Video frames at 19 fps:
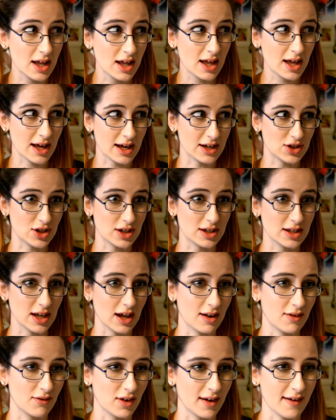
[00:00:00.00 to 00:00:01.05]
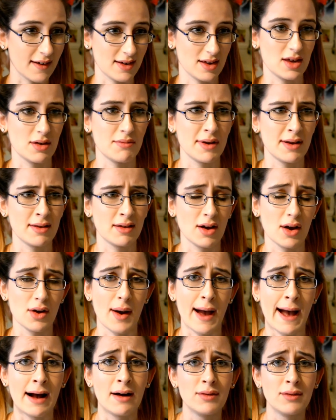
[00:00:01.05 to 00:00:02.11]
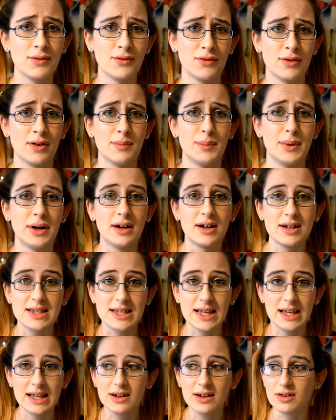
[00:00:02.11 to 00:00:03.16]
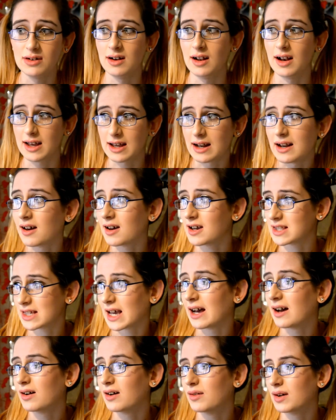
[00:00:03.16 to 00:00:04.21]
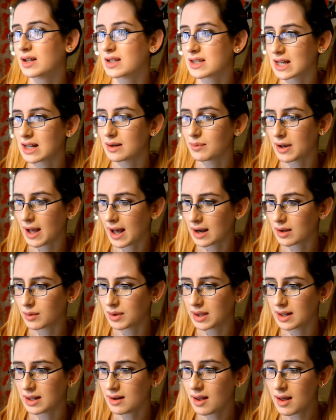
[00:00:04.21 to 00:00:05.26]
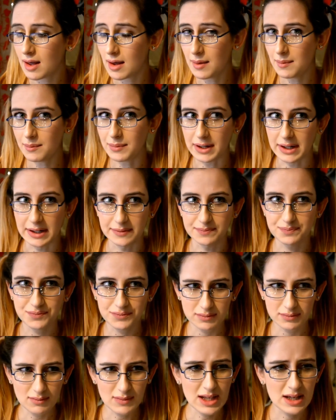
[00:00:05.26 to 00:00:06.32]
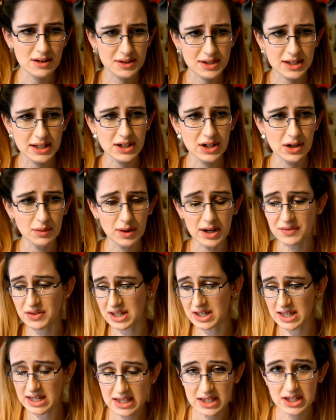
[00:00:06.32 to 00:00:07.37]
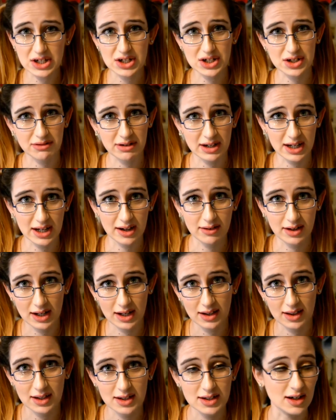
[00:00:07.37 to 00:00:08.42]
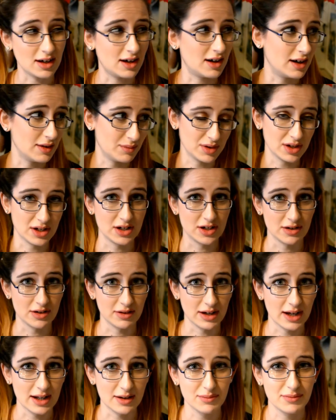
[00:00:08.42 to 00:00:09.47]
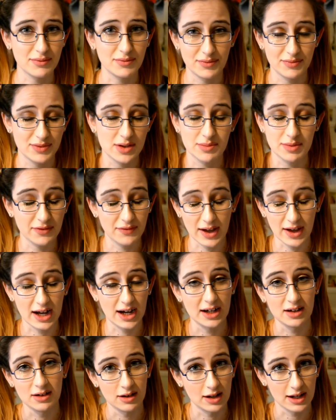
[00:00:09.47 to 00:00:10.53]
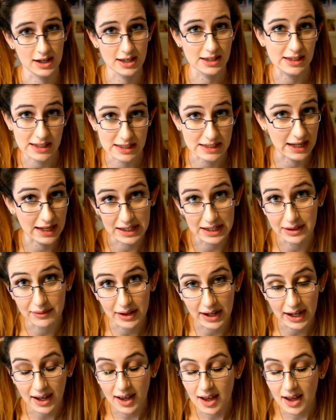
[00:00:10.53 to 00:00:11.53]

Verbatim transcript: It's just kind of like you either go out for a party or like a night out and celebrate Halloween, but I was like, you know what, if the kids can do it here in England, I'm gonna do it. And to be fair, I look like a kid anyway.